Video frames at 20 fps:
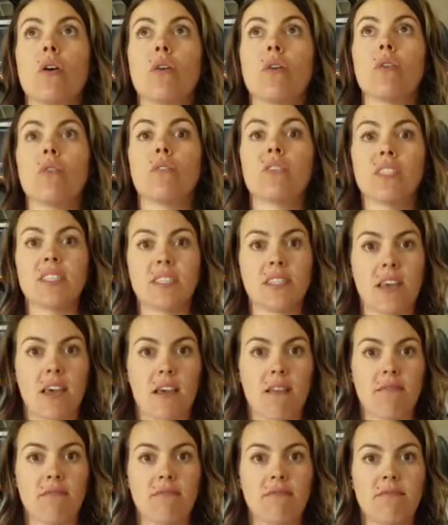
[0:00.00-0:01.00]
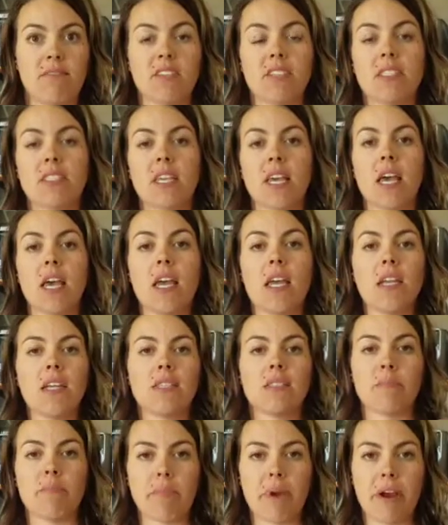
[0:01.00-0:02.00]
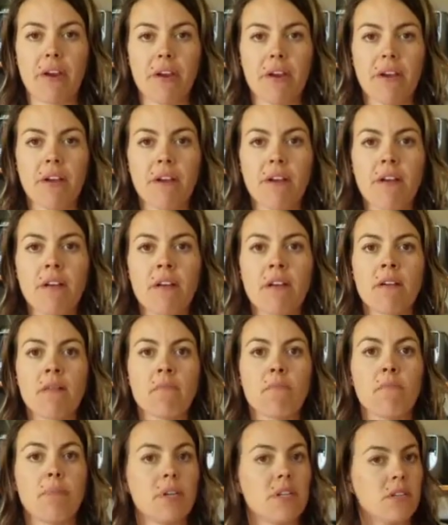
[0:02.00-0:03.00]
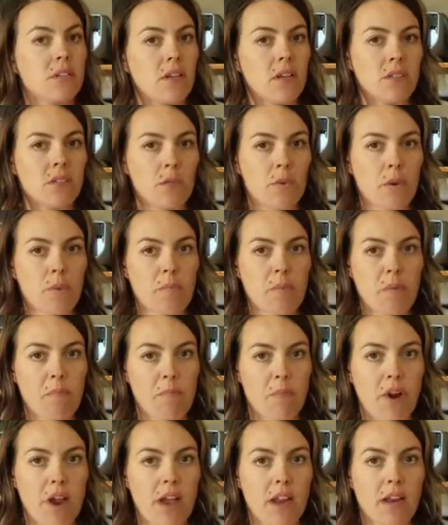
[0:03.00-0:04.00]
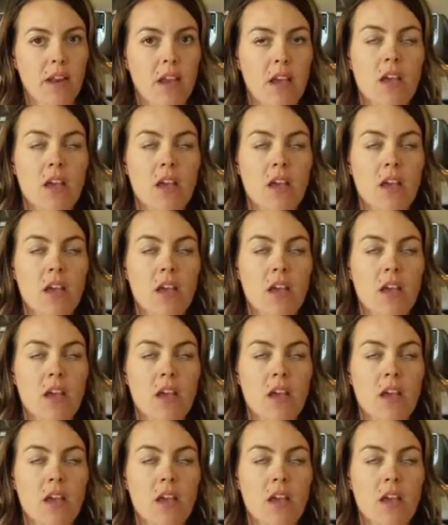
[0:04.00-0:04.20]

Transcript: the skin. The skin is a barrier, but it's also a membrane.